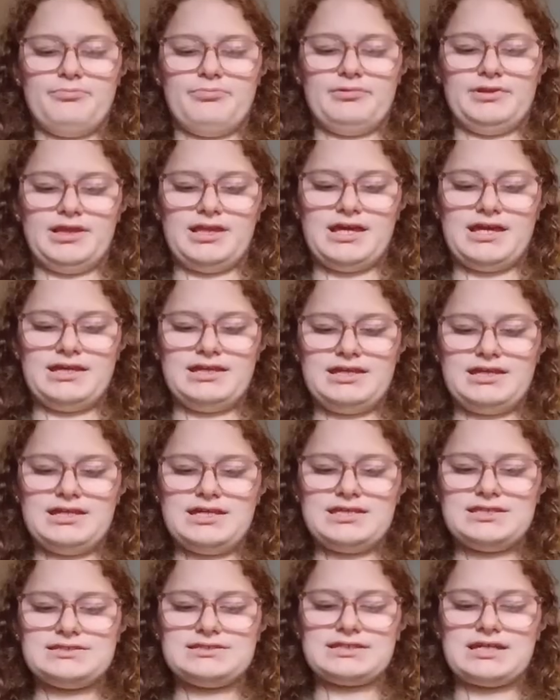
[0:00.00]

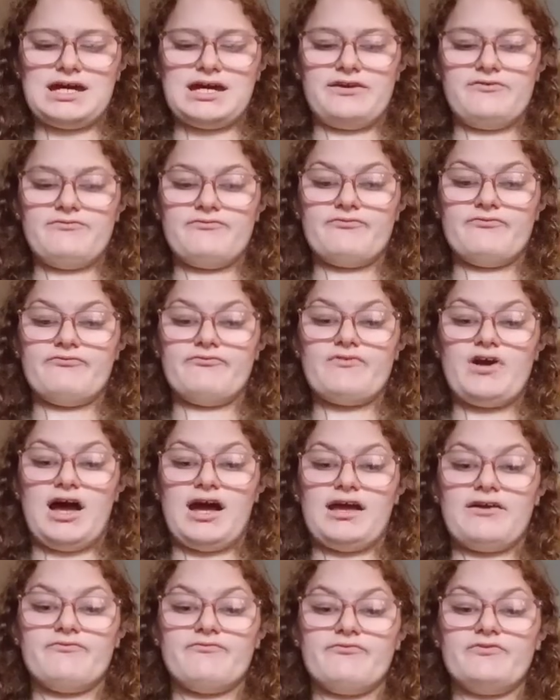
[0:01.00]
blankets.
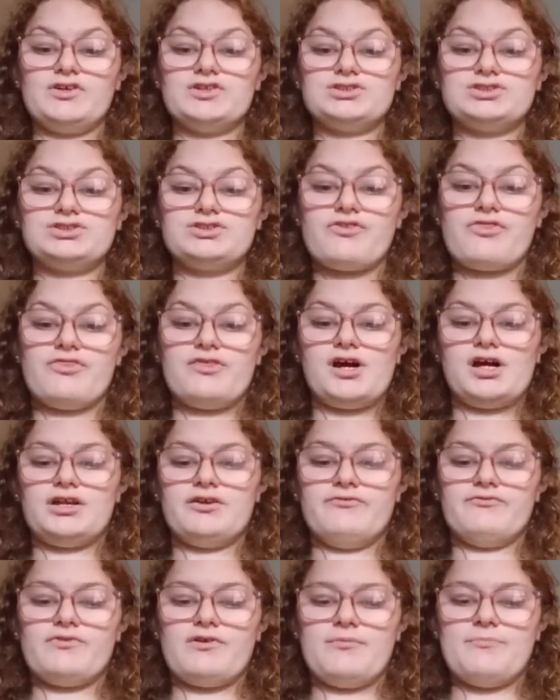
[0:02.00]
I first thought
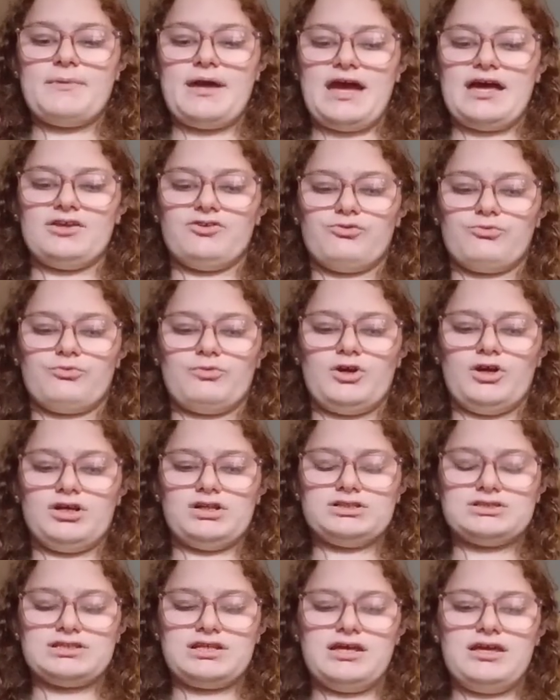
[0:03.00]
of them as
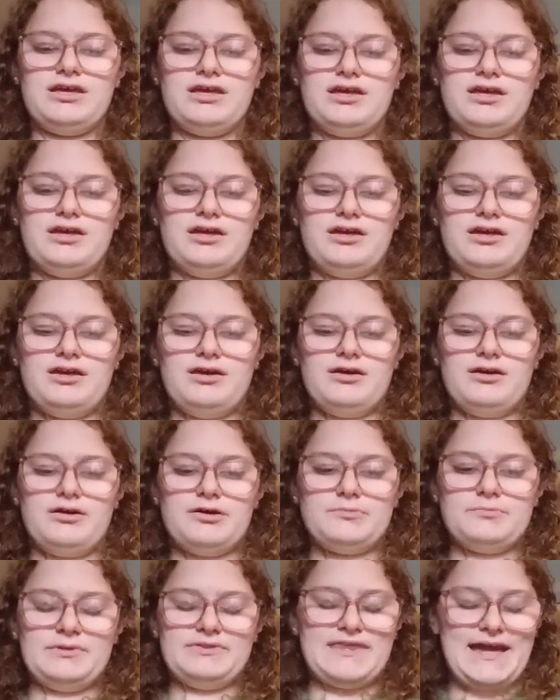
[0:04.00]
rugs.
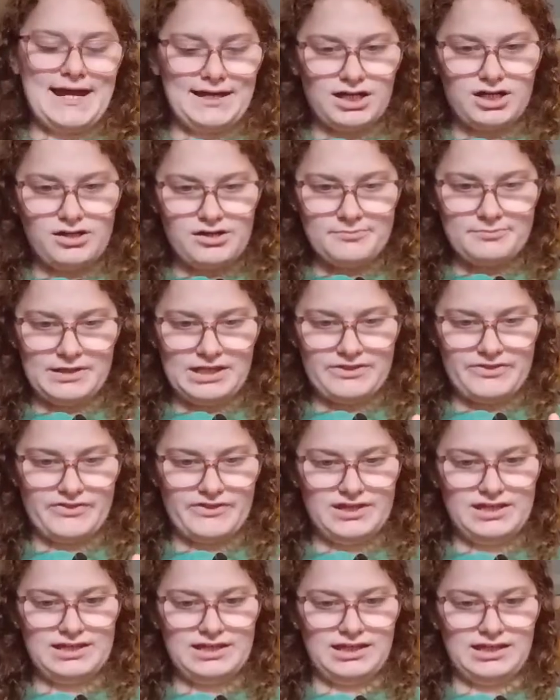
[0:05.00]
But that got me
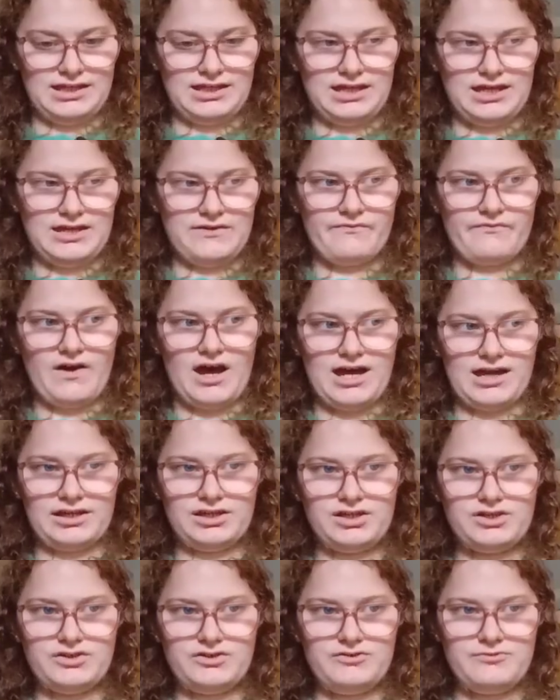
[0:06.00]
thinking, if
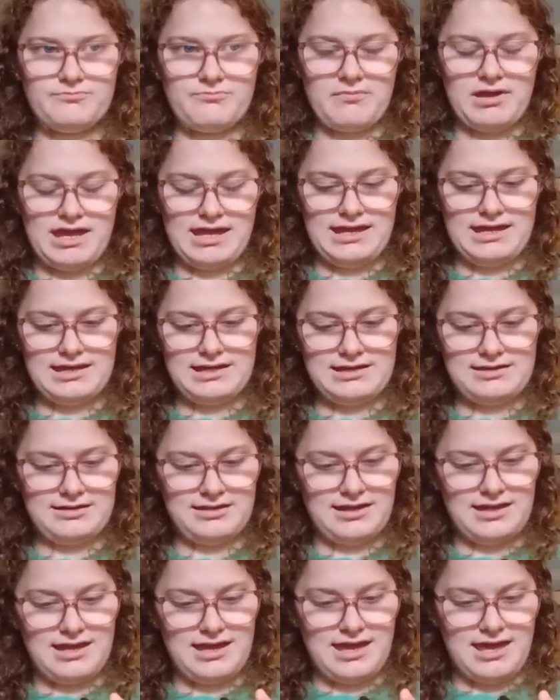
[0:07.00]
I could make
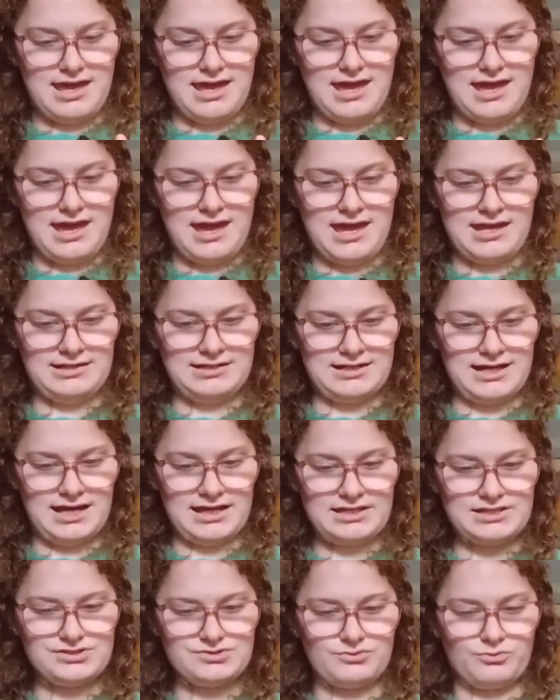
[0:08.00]
a
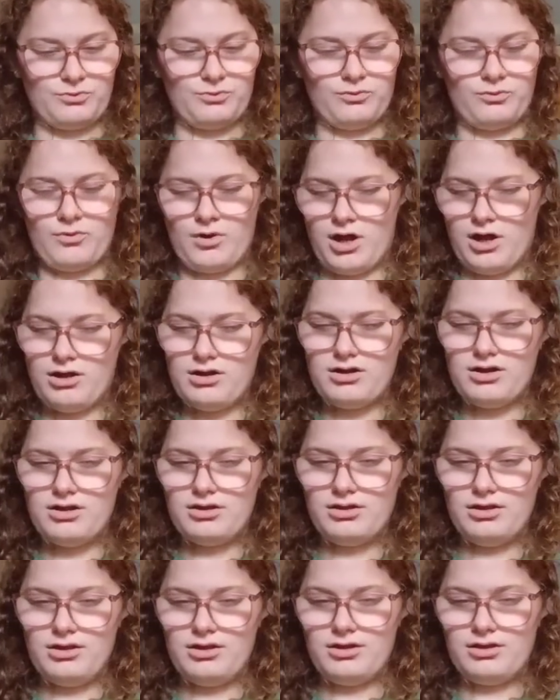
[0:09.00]
nice rug
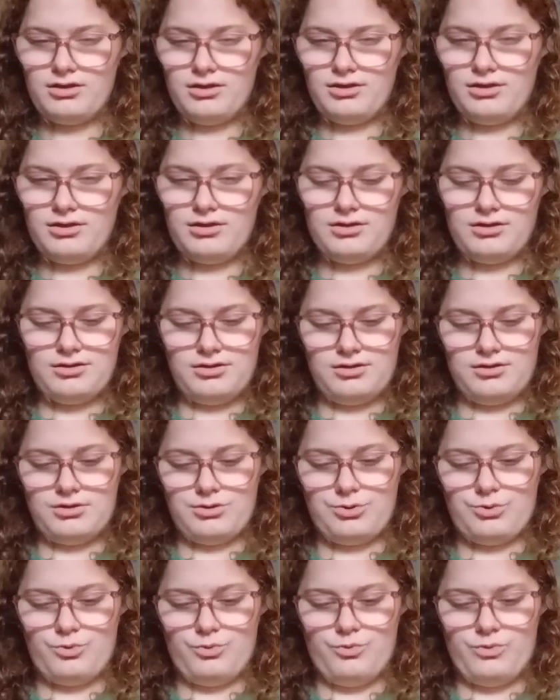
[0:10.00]

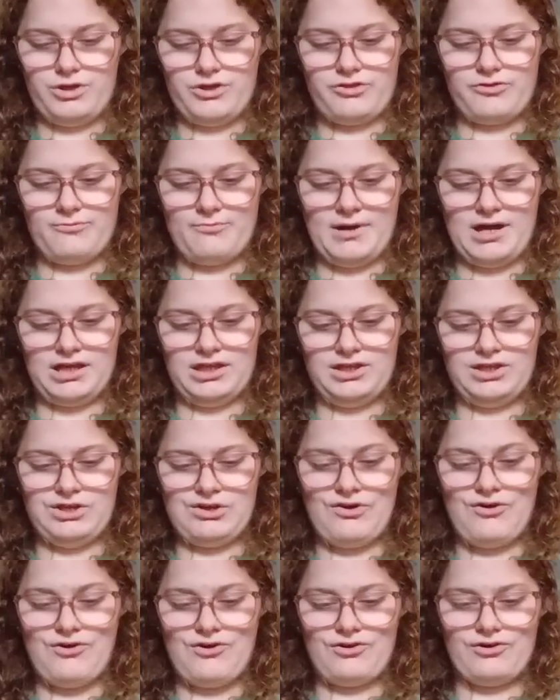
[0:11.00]
with my
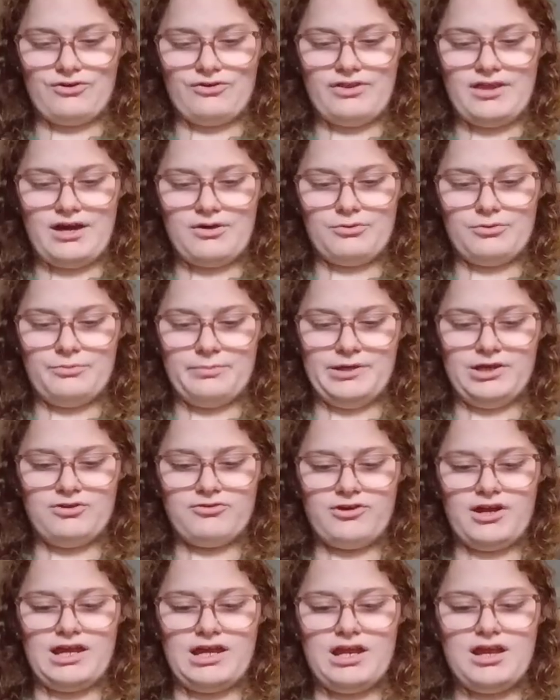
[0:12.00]
yarn, that would be
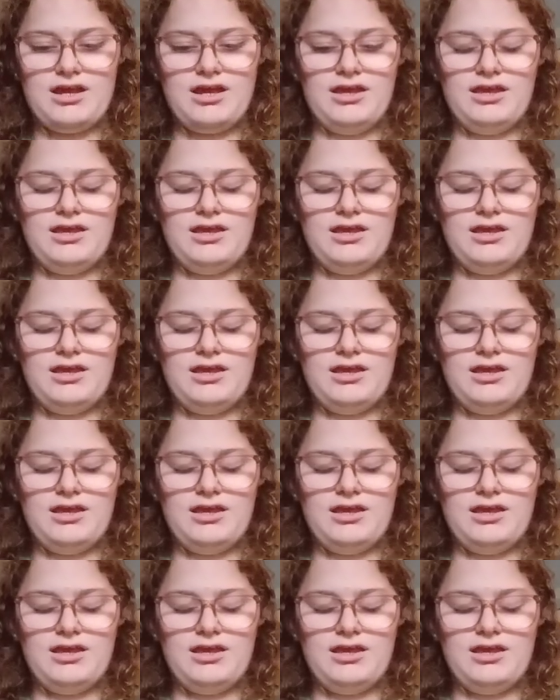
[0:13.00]
great.